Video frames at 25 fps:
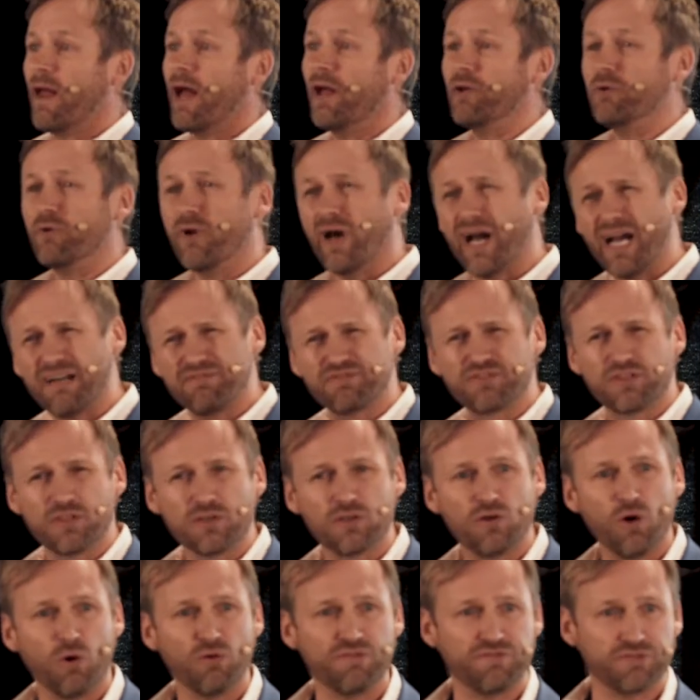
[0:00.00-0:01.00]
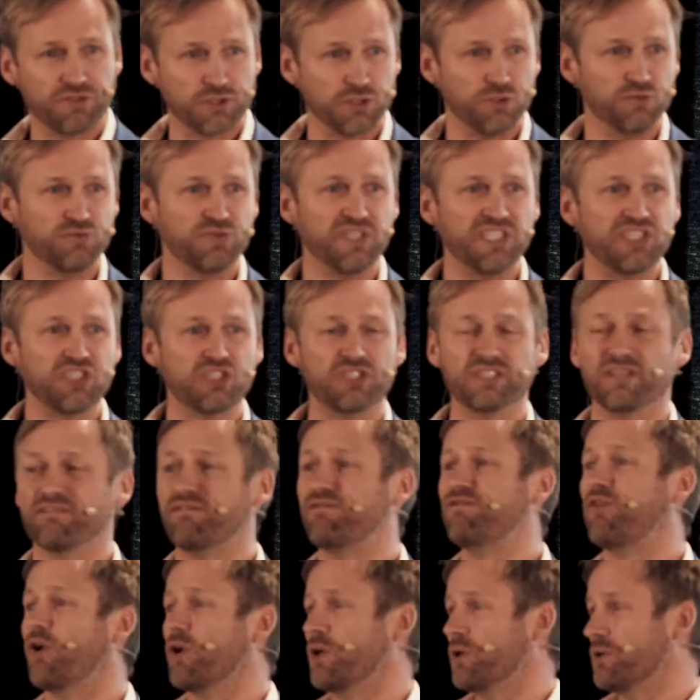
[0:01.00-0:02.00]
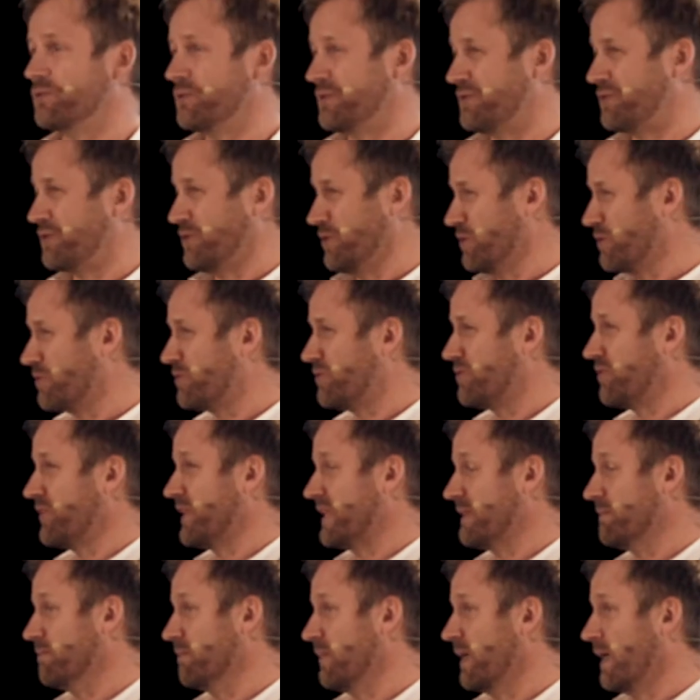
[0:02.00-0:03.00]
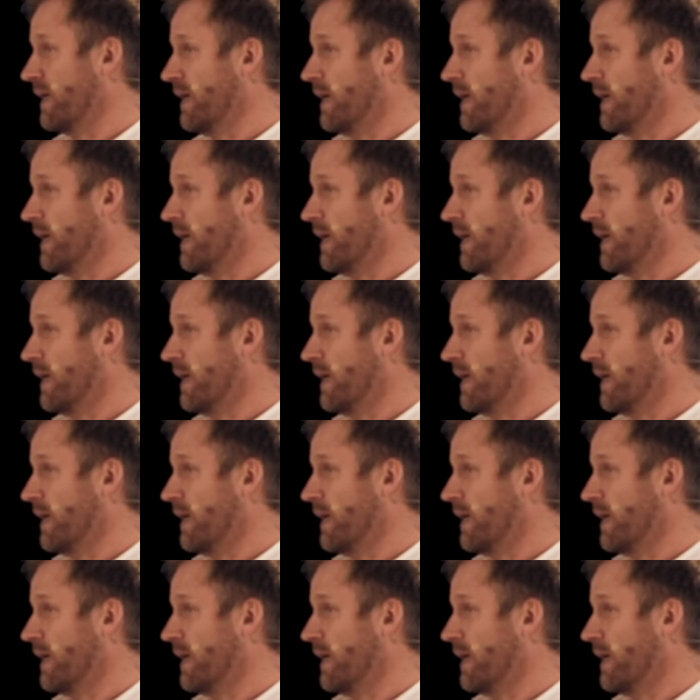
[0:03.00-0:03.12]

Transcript: And you have to go for your vision and follow your dream.